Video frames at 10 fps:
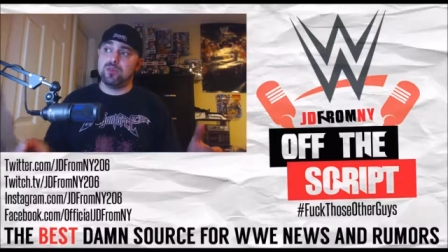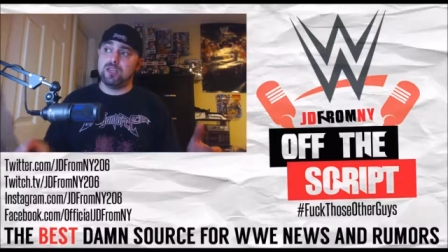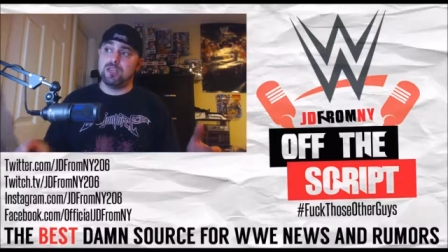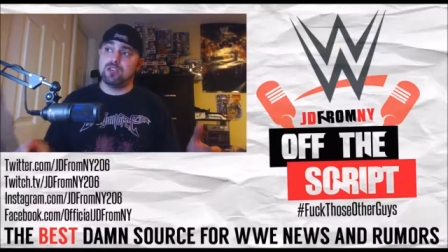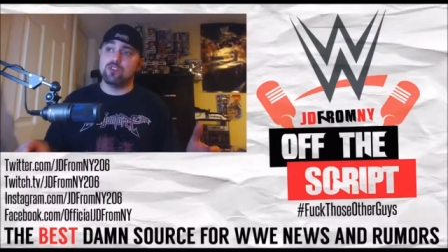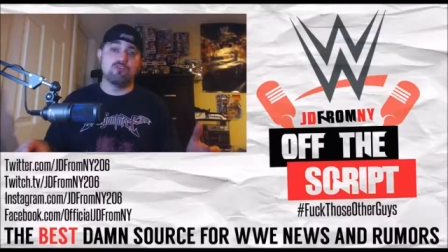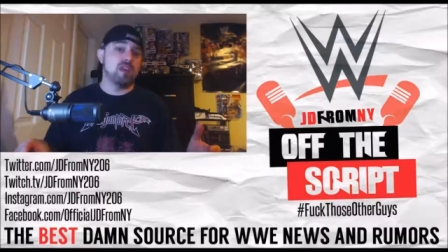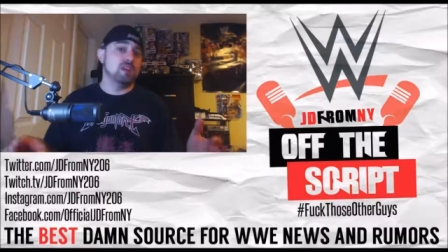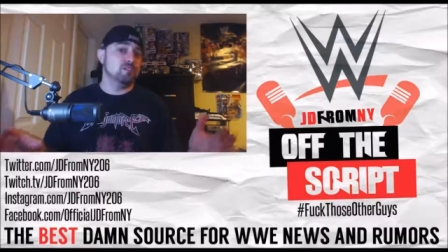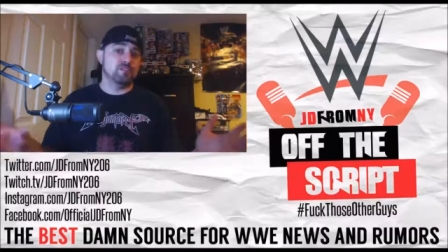would be
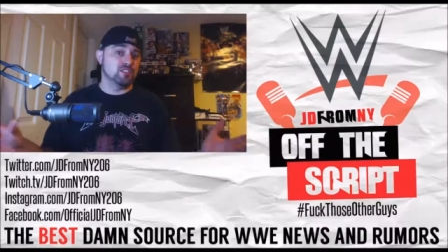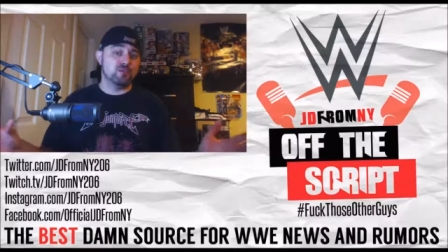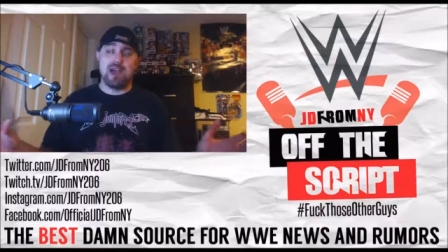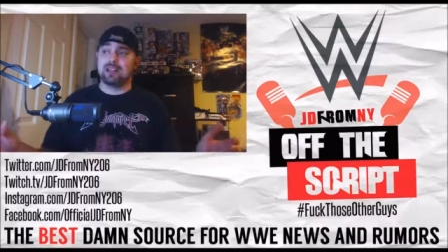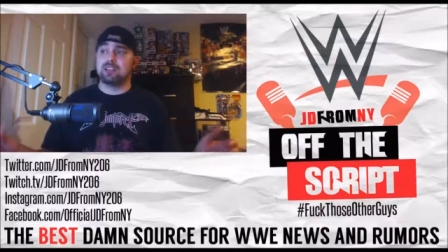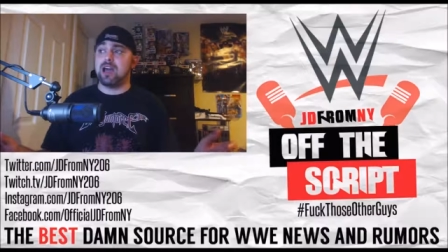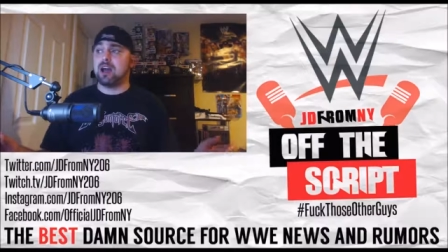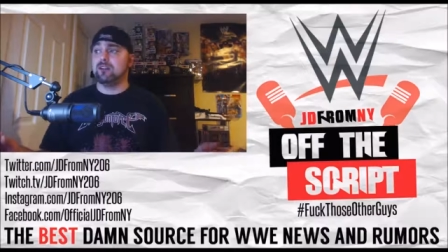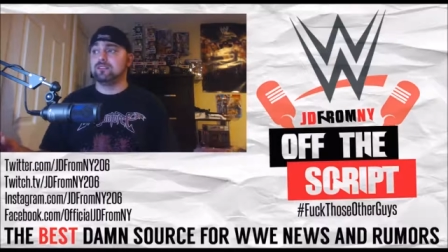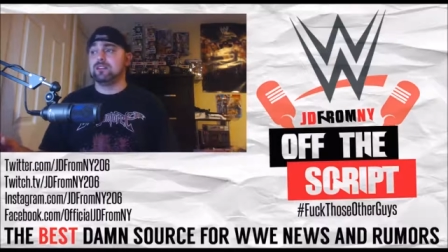great for
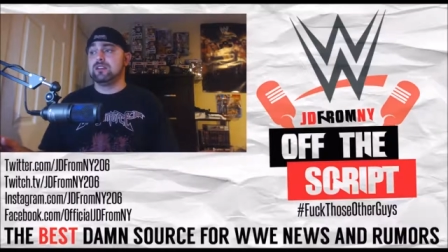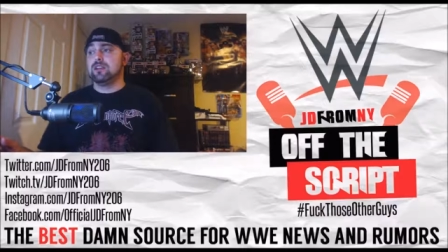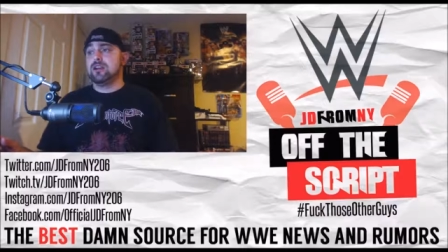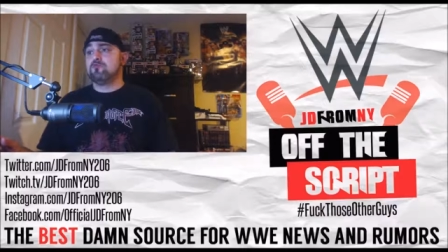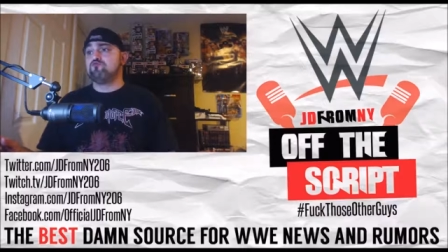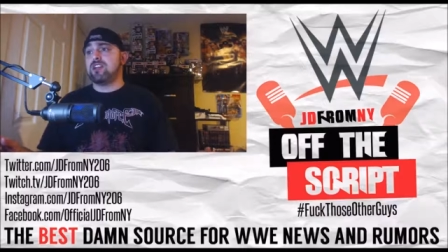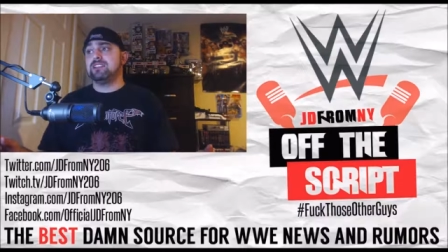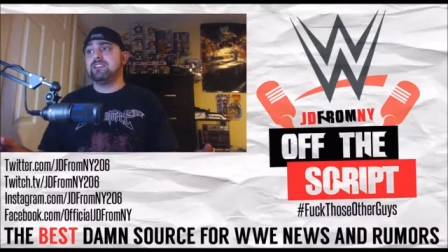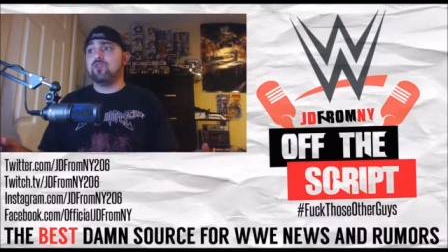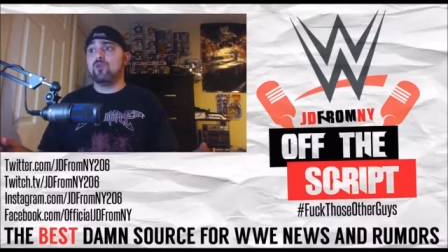SmackDown.
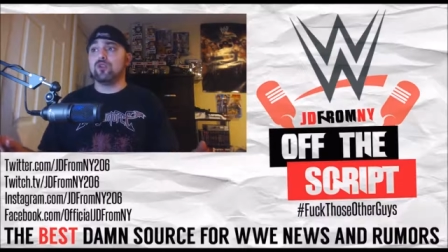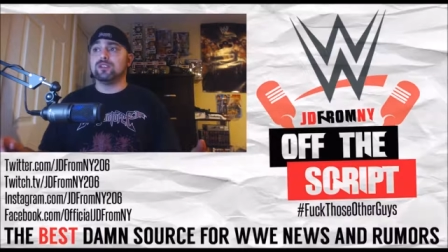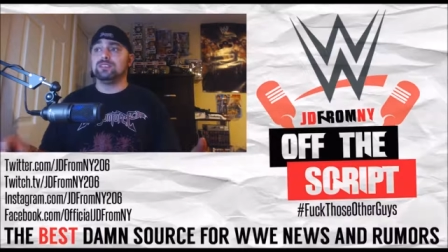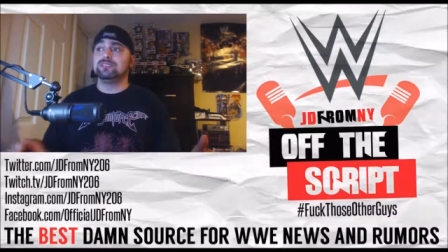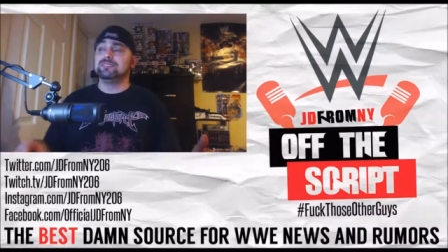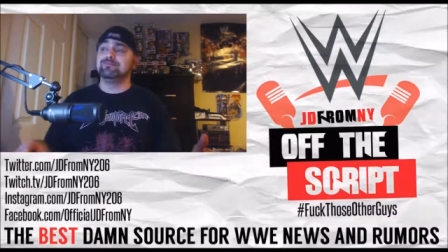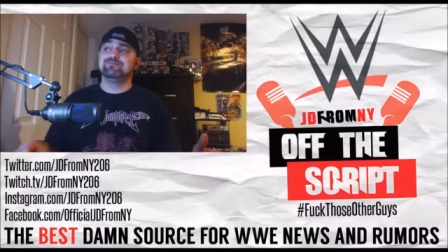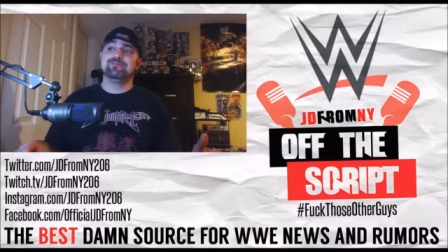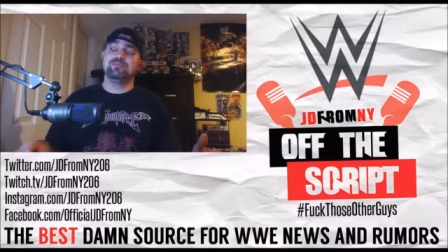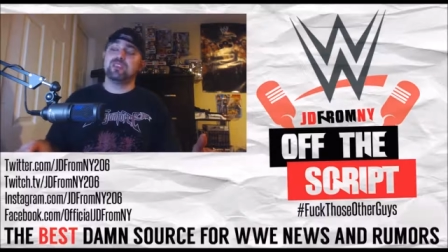Randy Orton,
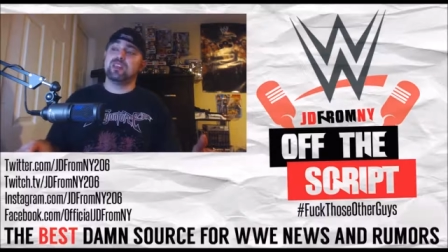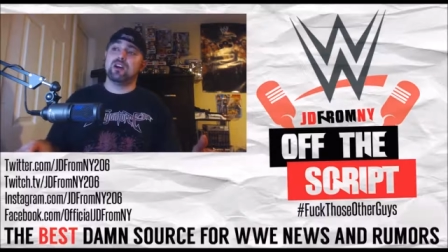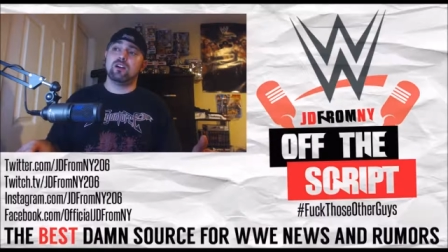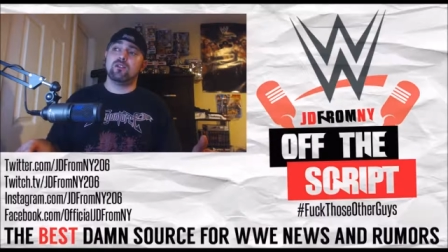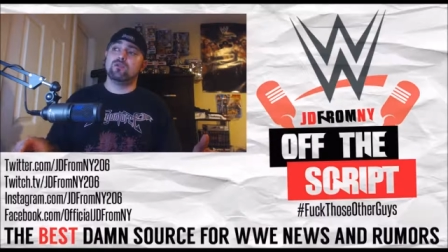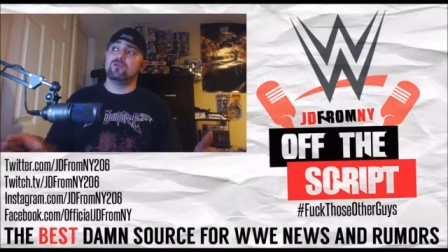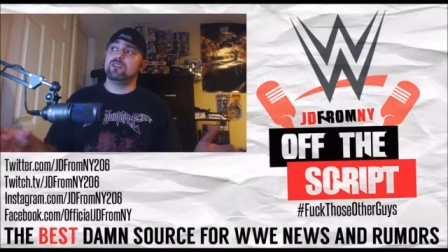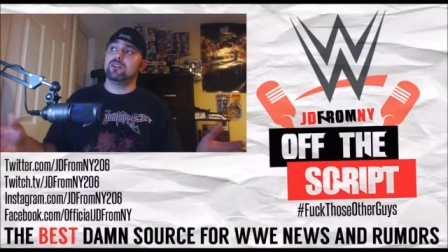you know,